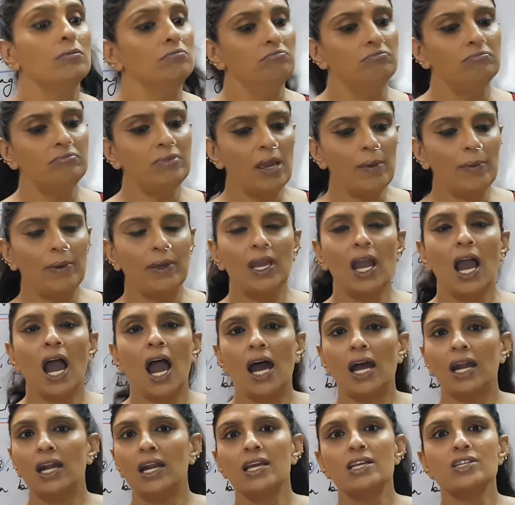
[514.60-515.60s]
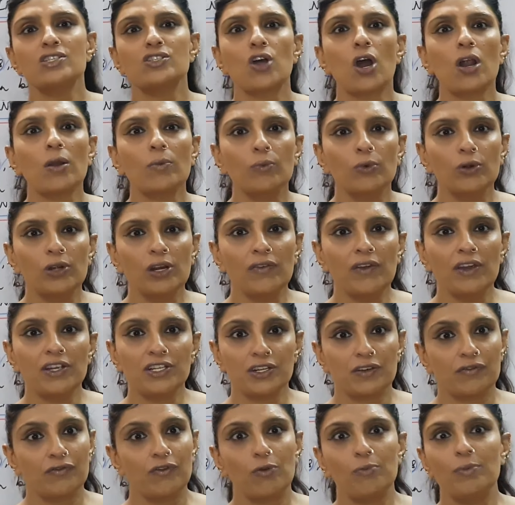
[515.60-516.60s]
maybe Harley is not
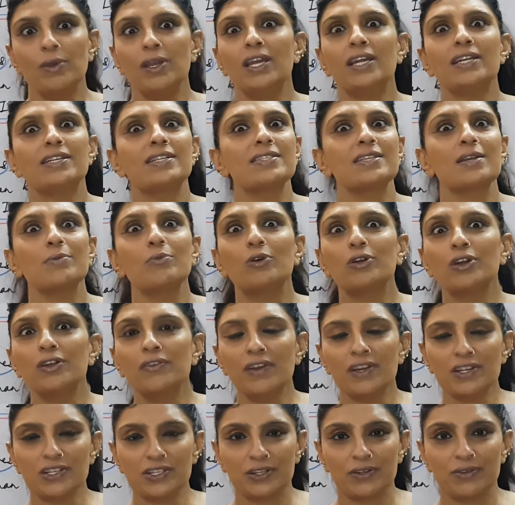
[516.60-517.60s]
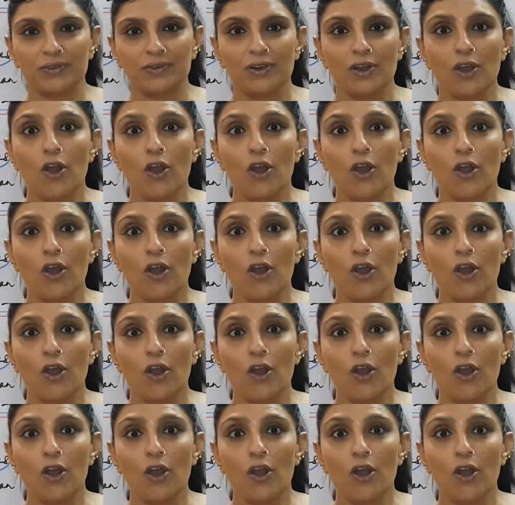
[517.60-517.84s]
motivation, for me it is a motivation.